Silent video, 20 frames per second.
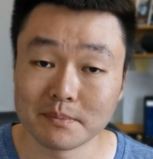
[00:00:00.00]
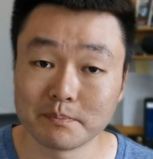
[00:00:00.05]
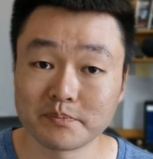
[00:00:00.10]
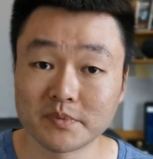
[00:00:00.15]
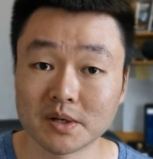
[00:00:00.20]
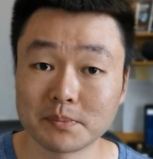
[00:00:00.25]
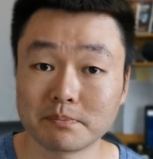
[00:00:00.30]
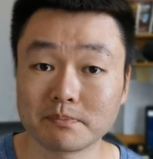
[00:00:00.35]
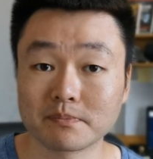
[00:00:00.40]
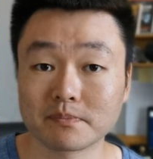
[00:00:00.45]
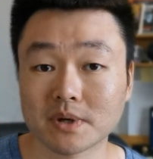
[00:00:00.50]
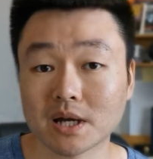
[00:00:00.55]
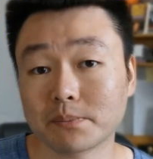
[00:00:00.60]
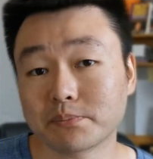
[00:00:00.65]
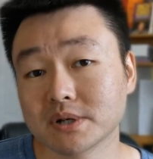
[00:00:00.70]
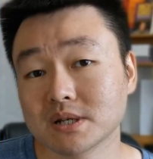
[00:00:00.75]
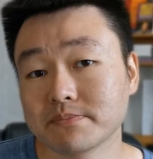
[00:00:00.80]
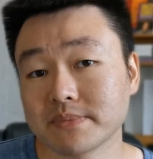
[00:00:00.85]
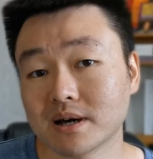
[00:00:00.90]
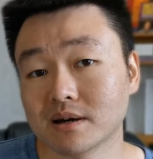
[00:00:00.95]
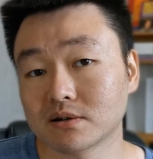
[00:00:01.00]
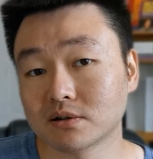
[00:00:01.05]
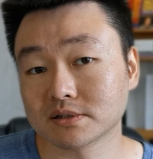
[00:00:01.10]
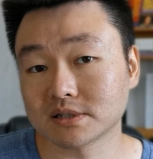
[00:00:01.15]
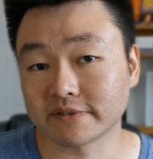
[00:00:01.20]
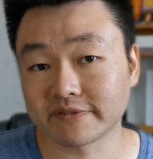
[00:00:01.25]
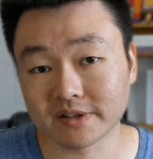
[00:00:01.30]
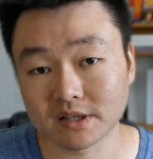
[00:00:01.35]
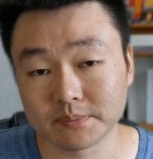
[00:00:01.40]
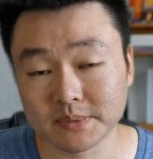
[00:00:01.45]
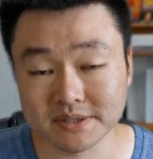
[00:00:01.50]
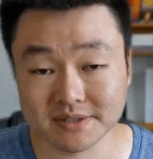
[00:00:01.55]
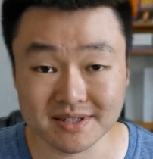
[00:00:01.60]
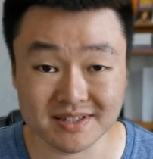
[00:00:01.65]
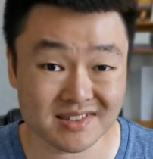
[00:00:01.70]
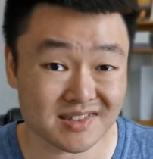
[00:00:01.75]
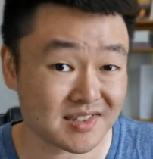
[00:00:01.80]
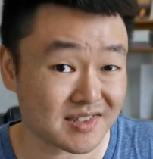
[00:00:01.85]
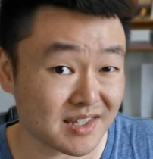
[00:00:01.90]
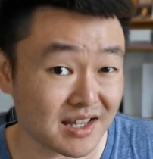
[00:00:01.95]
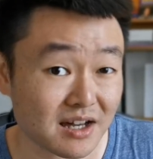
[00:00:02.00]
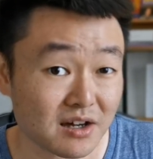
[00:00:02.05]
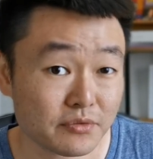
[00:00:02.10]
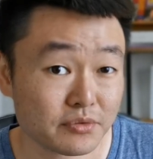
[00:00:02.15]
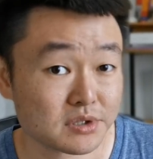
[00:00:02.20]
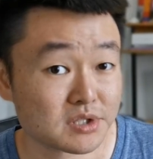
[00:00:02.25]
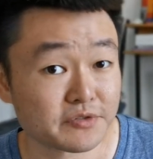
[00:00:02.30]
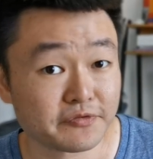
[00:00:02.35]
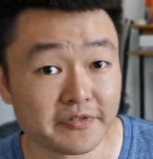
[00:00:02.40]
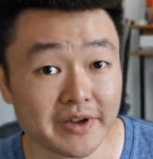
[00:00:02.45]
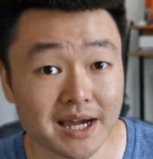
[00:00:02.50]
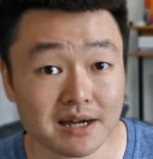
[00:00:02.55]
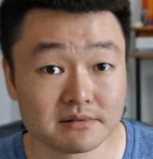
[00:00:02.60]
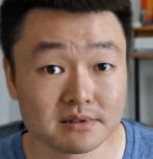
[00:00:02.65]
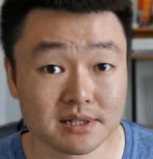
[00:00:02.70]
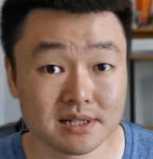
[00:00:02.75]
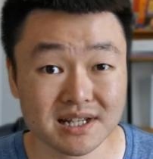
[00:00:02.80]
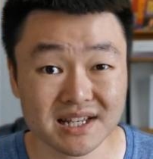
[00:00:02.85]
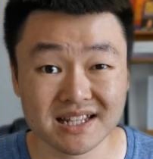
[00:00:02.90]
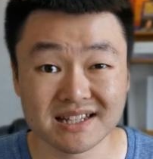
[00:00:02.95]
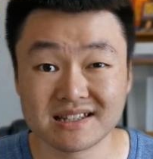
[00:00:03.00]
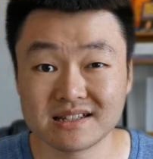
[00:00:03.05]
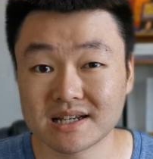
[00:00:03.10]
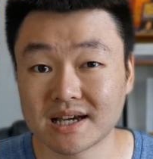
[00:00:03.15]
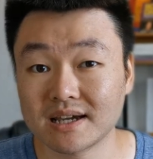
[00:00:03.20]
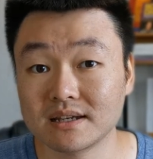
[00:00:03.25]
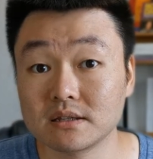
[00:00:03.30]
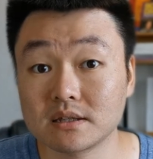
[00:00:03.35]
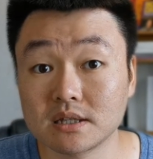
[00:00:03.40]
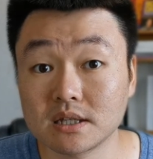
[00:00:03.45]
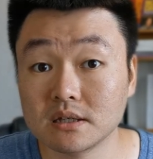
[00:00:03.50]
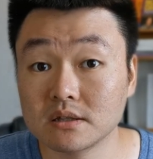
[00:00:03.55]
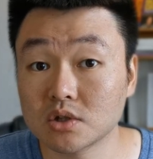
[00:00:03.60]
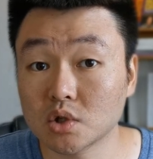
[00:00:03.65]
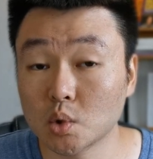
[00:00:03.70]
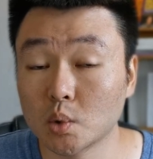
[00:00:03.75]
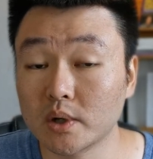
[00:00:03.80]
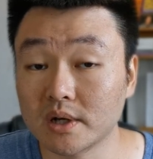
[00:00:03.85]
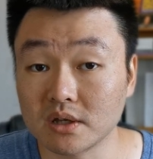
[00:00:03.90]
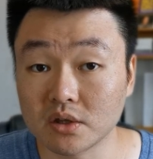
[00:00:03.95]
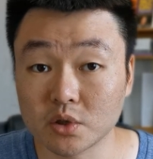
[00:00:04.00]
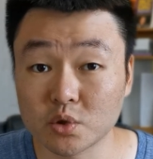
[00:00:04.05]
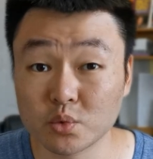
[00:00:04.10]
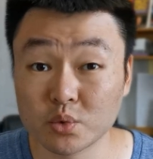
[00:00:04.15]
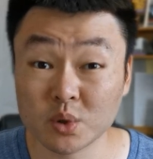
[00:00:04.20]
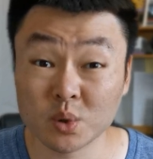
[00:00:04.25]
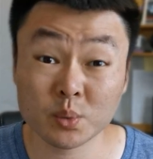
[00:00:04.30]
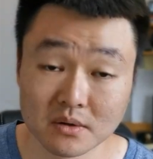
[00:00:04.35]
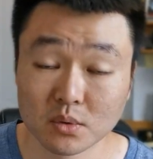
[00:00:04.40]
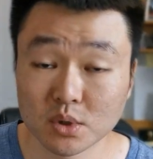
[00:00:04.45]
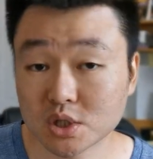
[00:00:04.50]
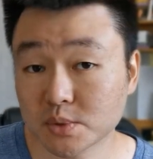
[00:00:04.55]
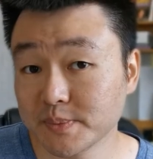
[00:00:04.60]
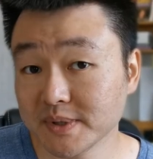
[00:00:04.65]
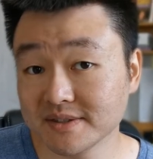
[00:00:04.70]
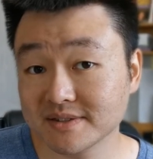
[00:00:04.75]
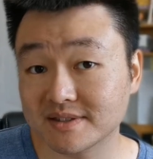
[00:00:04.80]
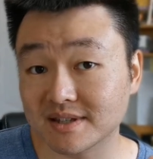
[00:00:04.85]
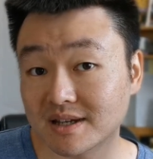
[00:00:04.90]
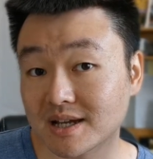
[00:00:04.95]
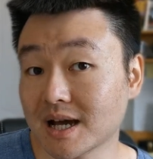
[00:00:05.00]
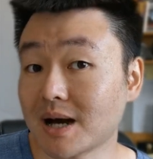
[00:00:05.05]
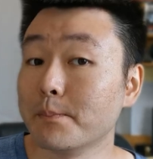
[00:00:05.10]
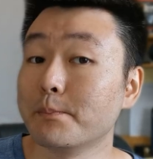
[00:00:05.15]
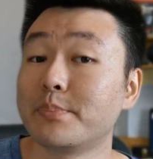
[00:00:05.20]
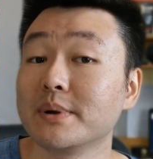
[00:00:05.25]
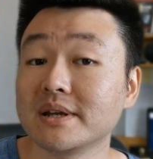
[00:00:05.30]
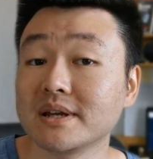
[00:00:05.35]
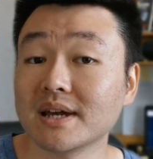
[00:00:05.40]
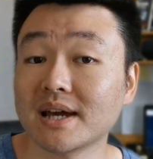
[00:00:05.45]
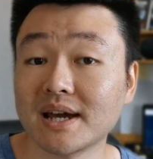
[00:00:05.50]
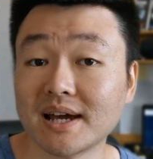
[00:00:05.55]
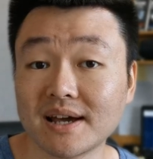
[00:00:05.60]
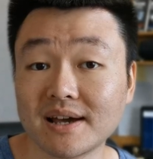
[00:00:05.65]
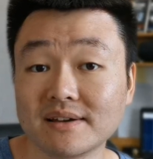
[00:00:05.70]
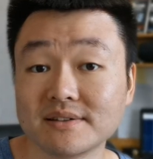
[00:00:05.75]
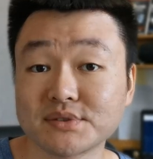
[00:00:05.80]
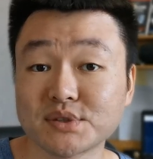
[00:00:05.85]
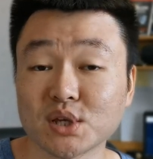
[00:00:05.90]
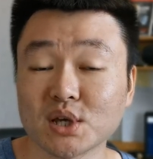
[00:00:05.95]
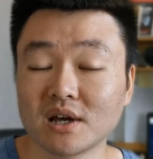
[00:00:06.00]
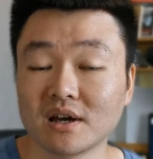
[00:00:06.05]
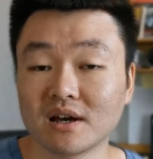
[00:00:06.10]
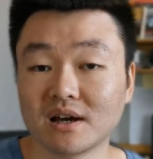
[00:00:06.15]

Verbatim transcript: The company Melcor Developments itself was founded in 1923, which means the company has